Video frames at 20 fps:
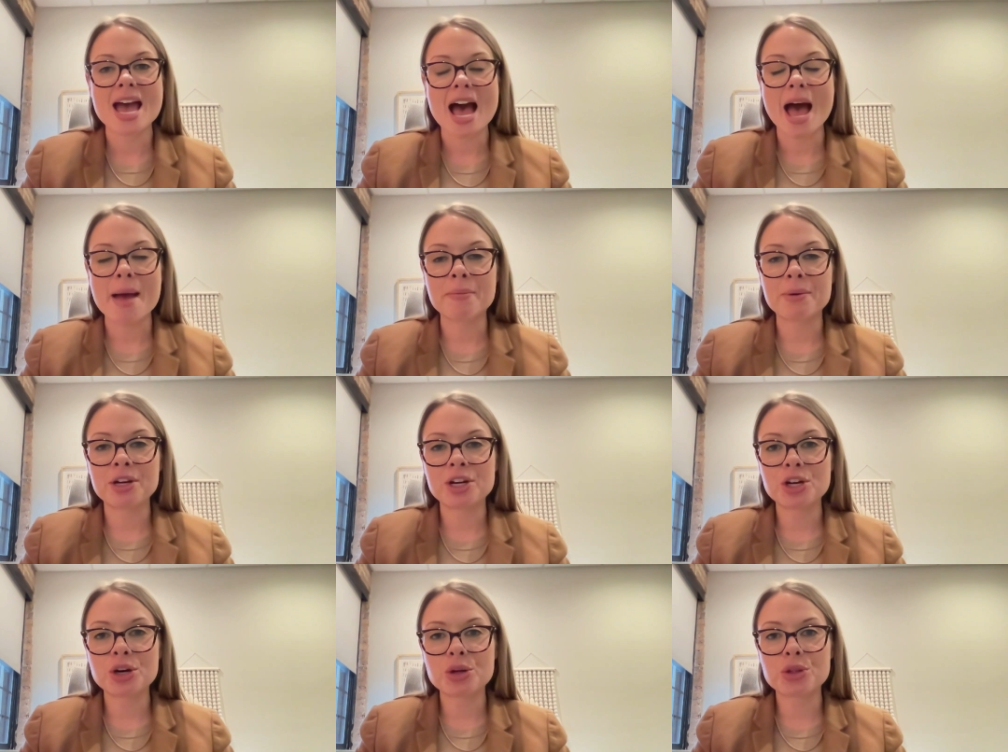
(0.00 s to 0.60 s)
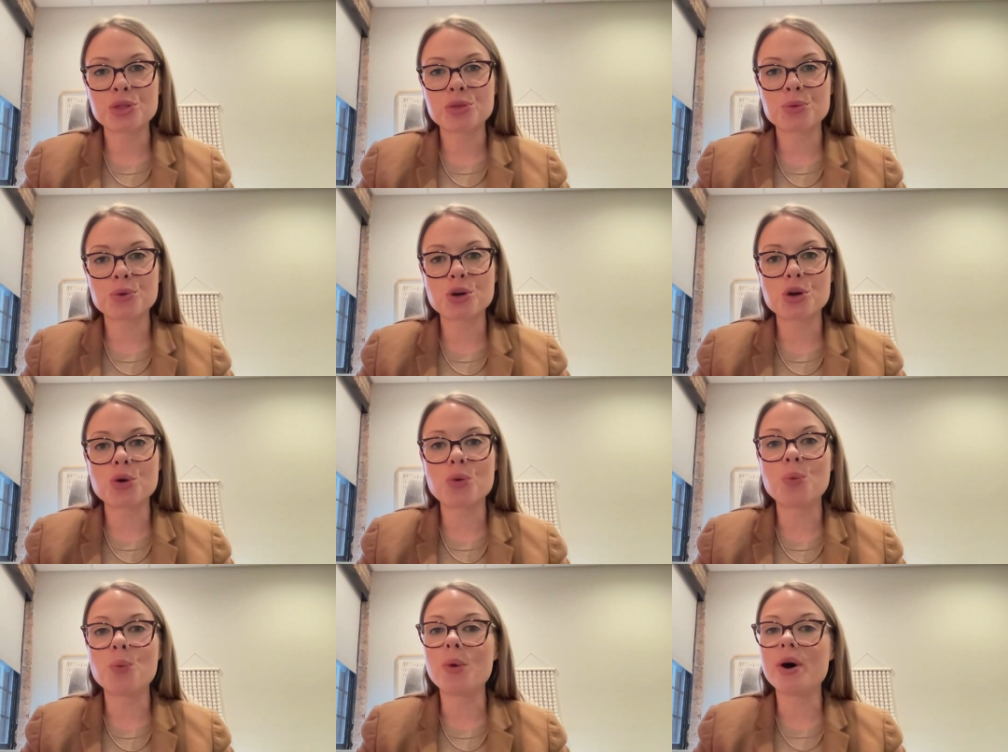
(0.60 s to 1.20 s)
I'm going to go
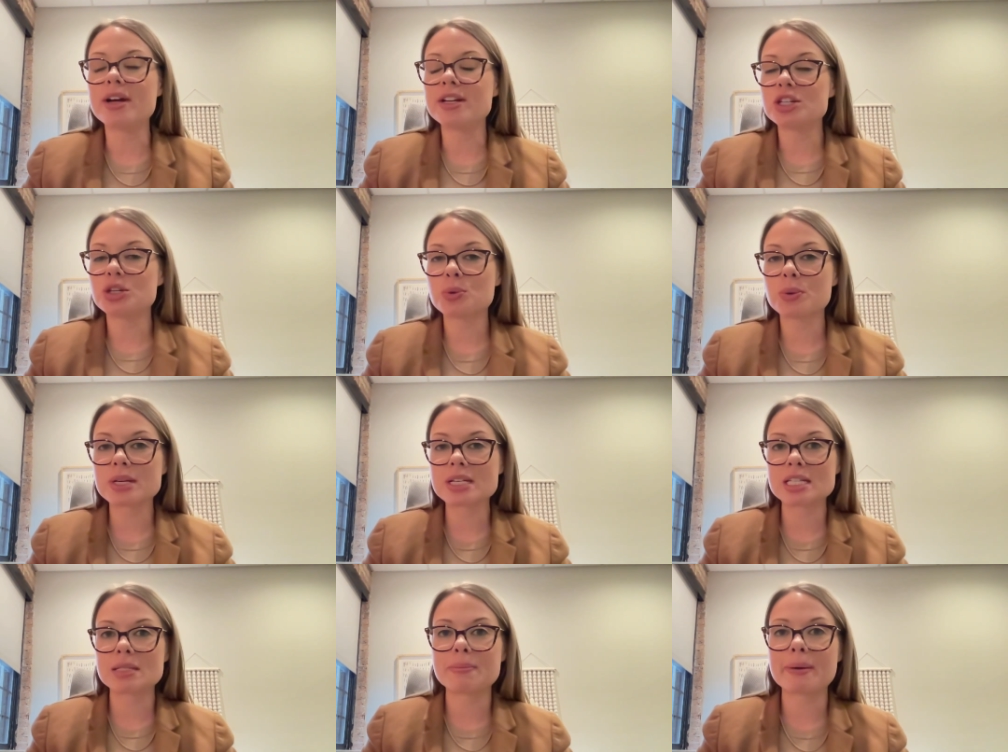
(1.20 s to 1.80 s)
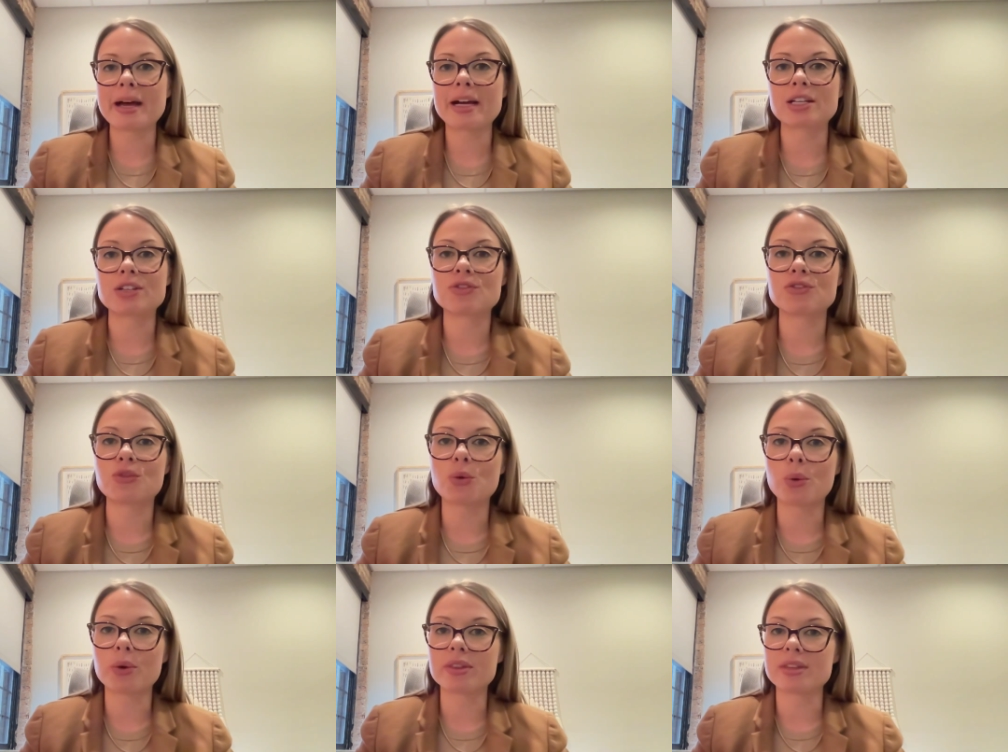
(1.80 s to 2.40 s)
through what to expect
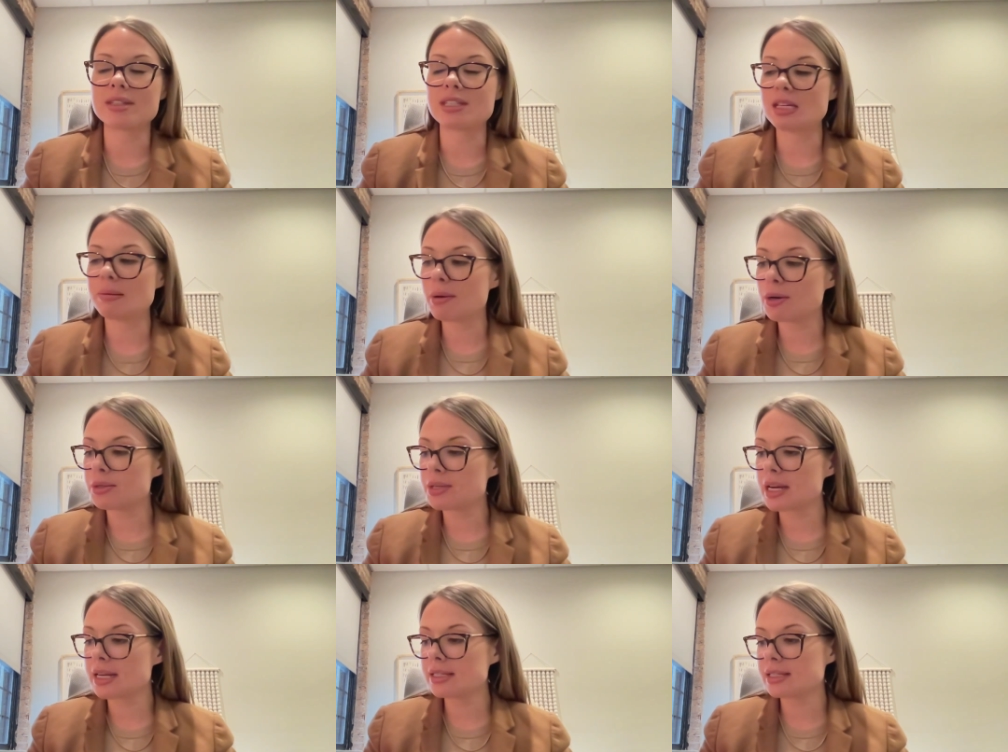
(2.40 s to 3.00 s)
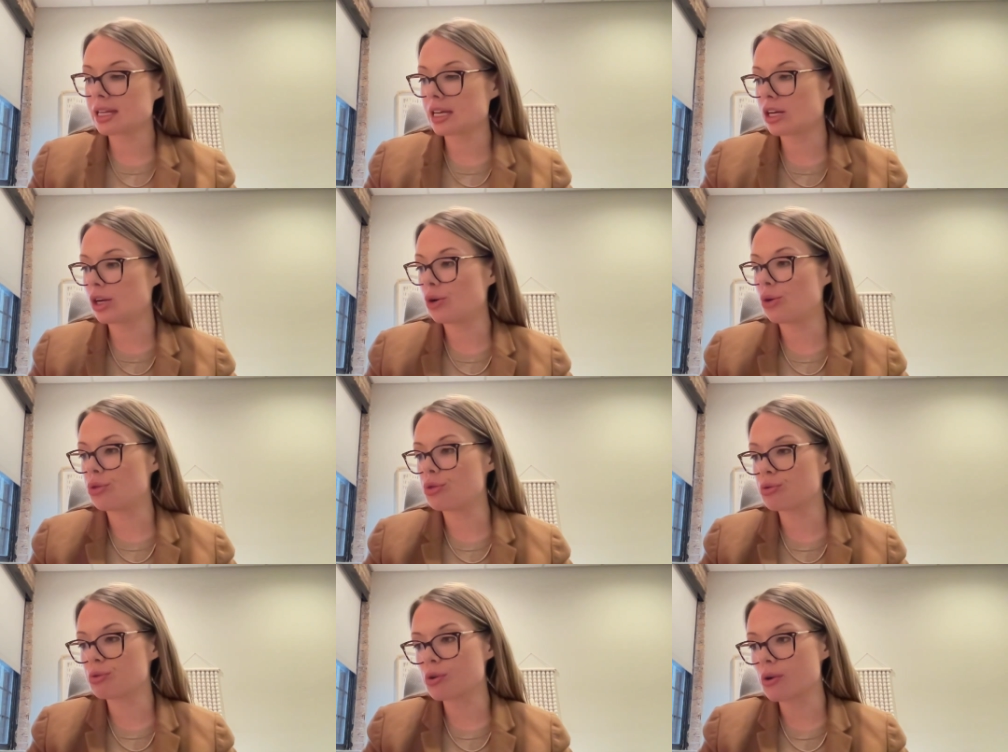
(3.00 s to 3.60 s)
for the SIBO test. I'm going to go
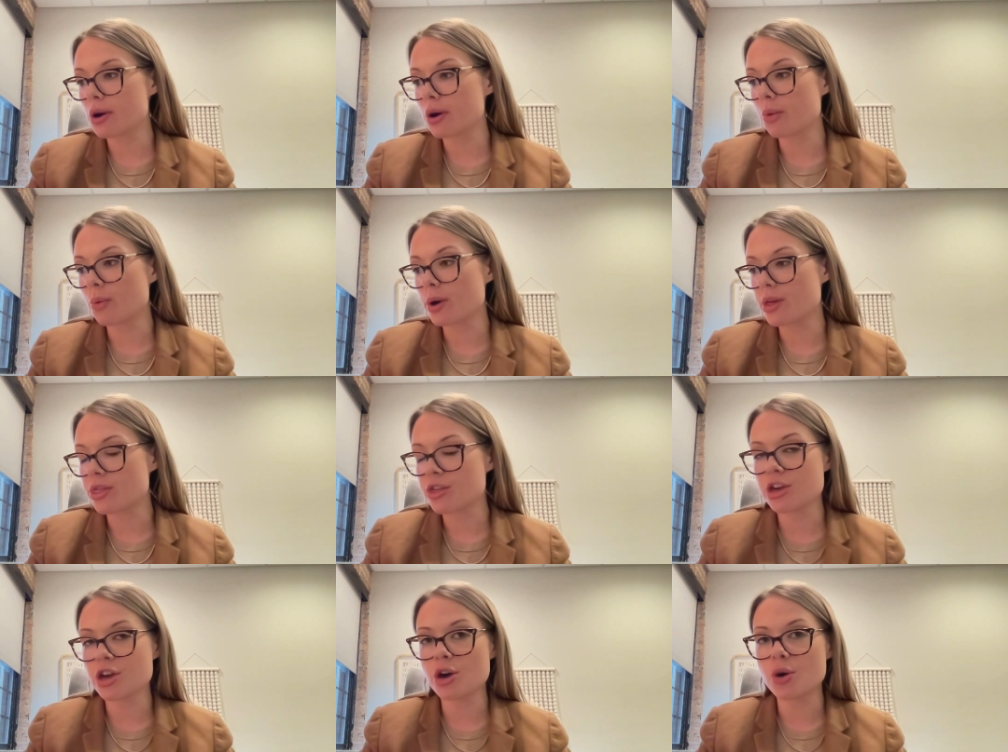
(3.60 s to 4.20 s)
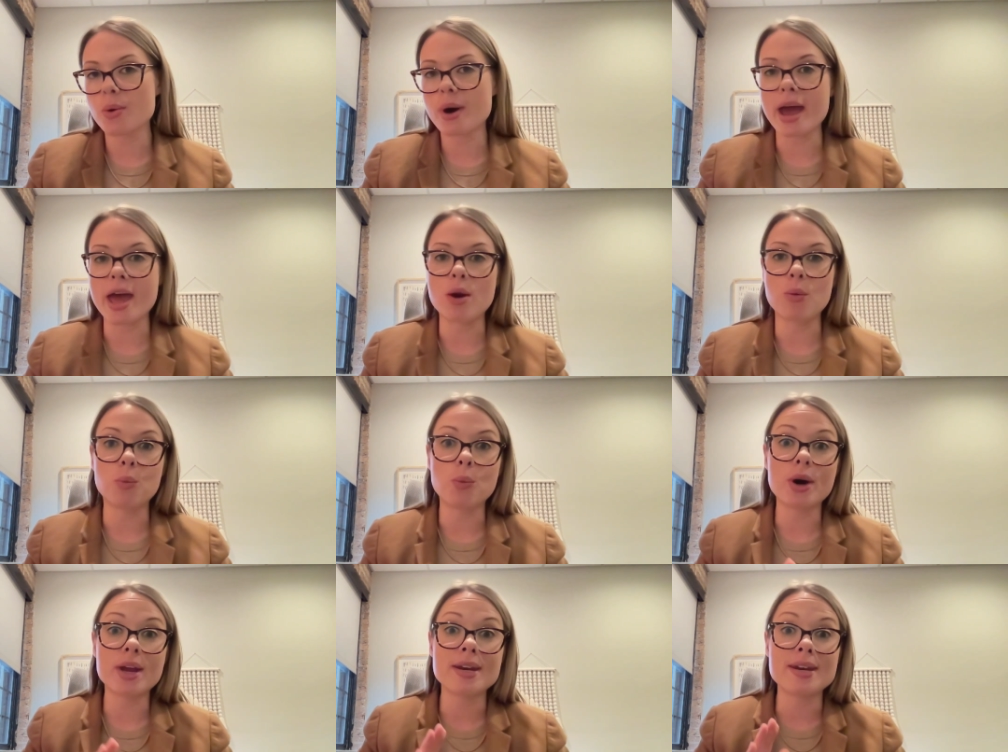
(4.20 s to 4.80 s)
through it with you
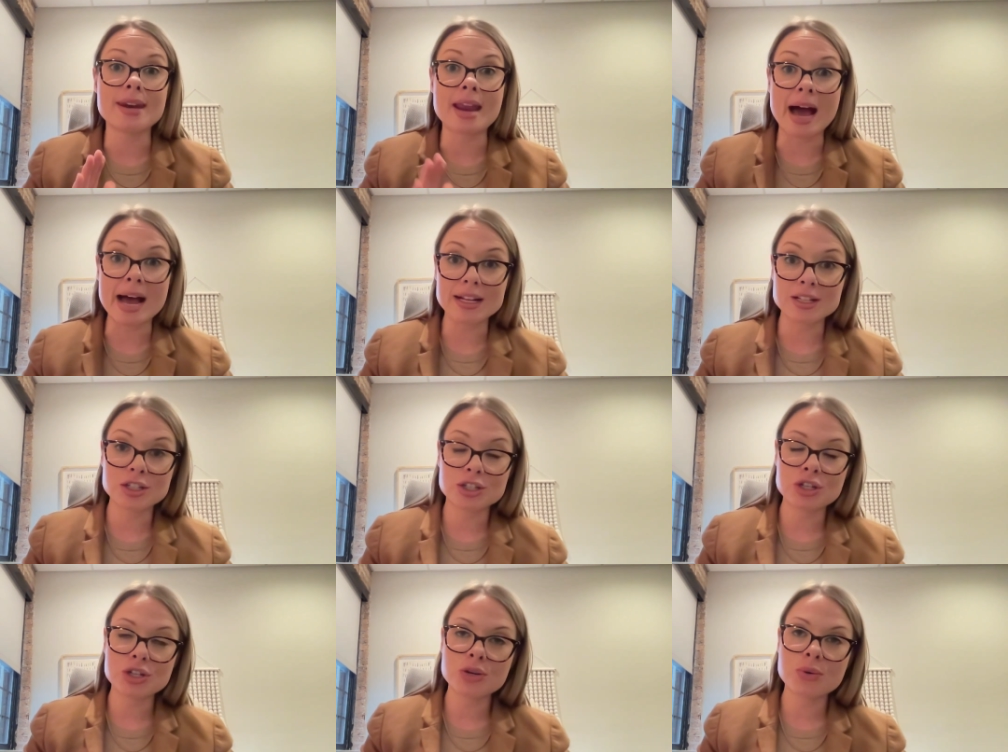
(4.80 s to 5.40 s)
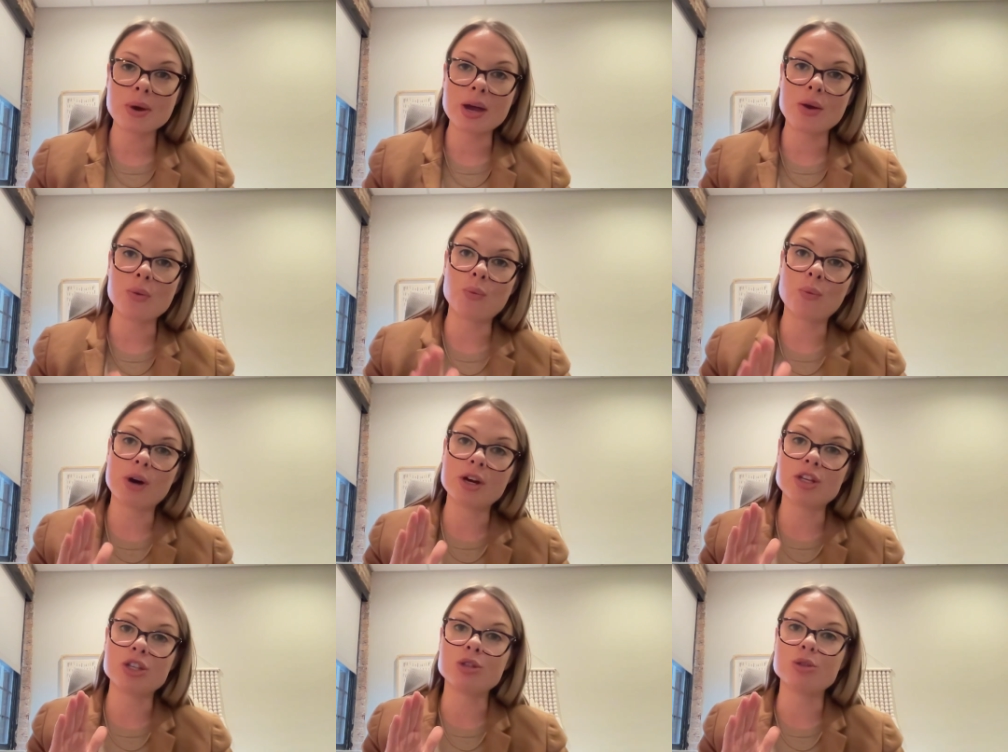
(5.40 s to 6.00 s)
and what not to do and
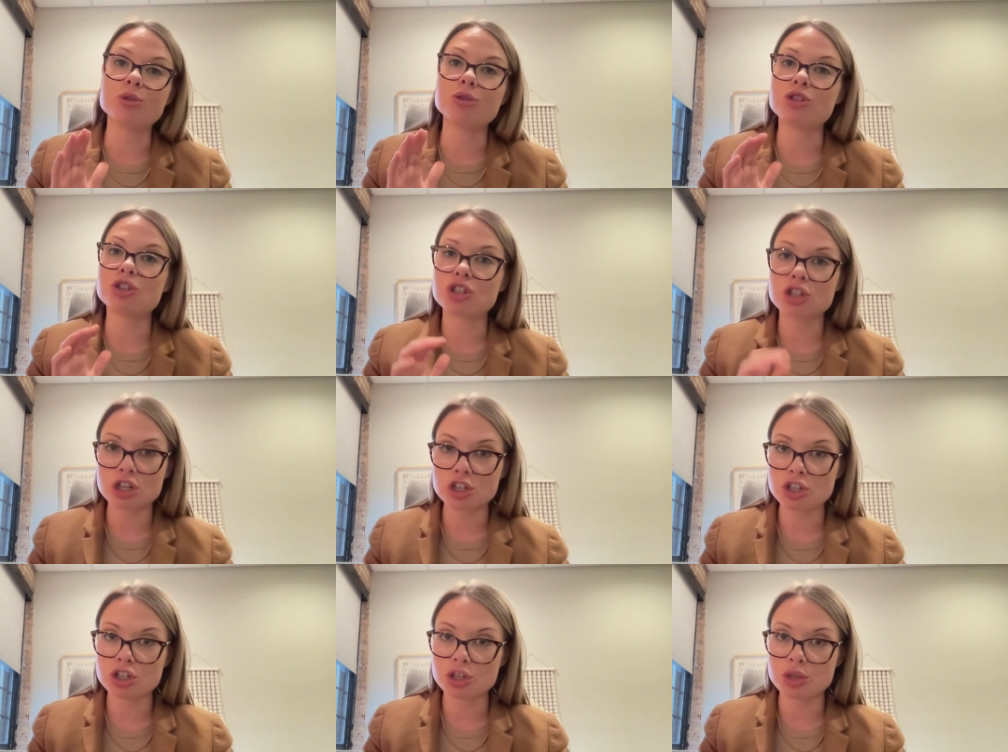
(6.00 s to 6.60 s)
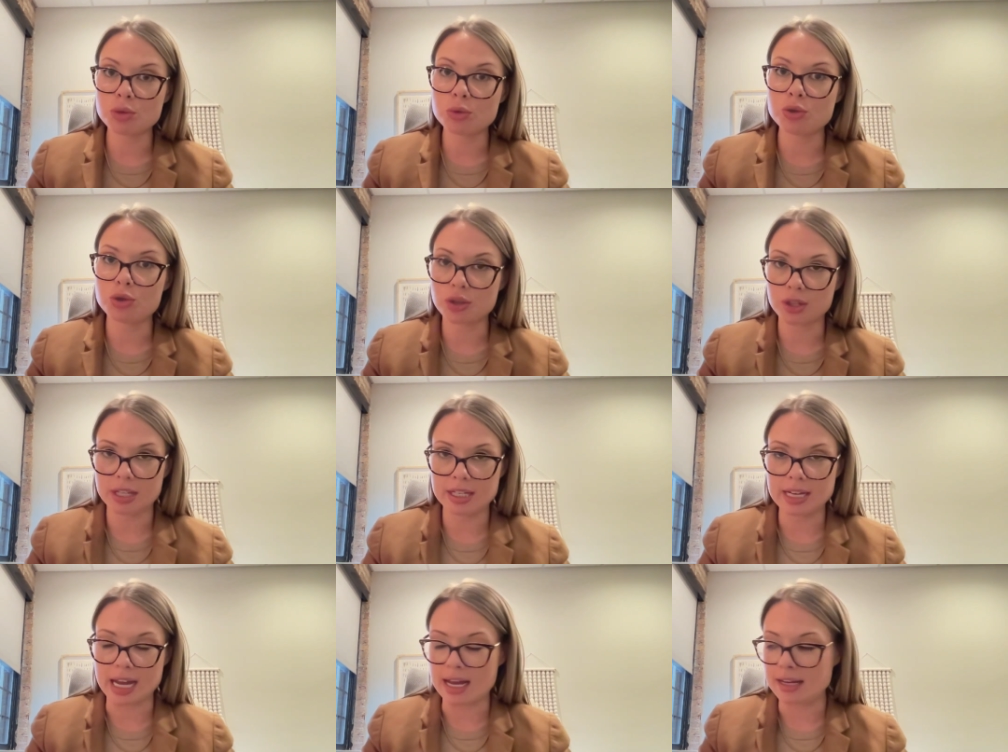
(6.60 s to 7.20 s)
what you should do during
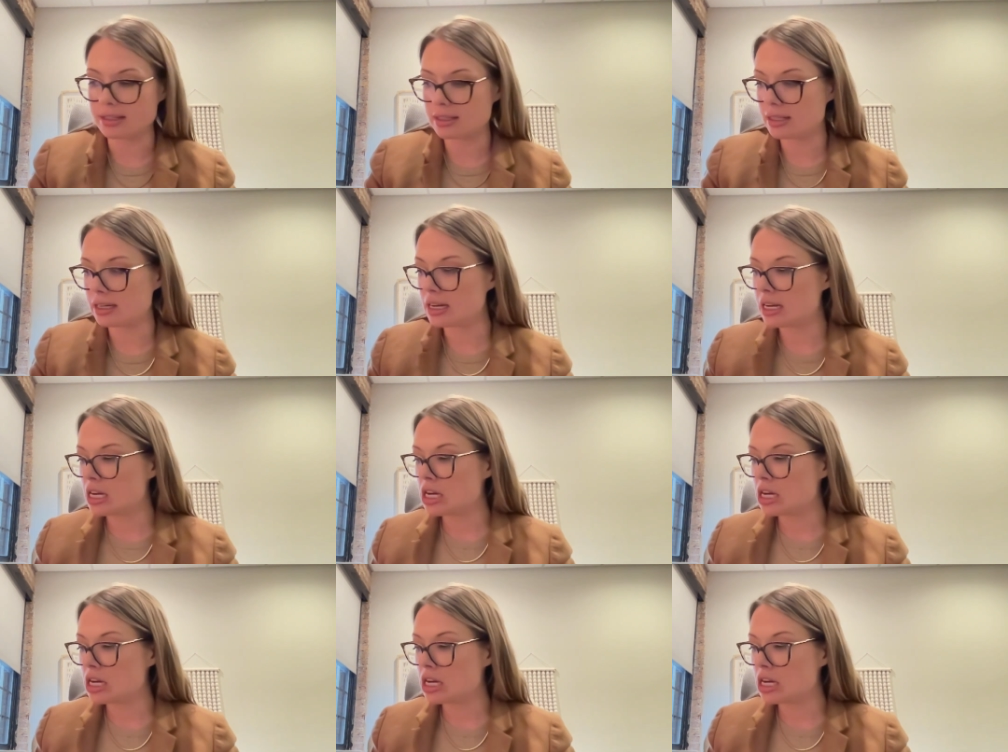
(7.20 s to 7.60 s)
the test.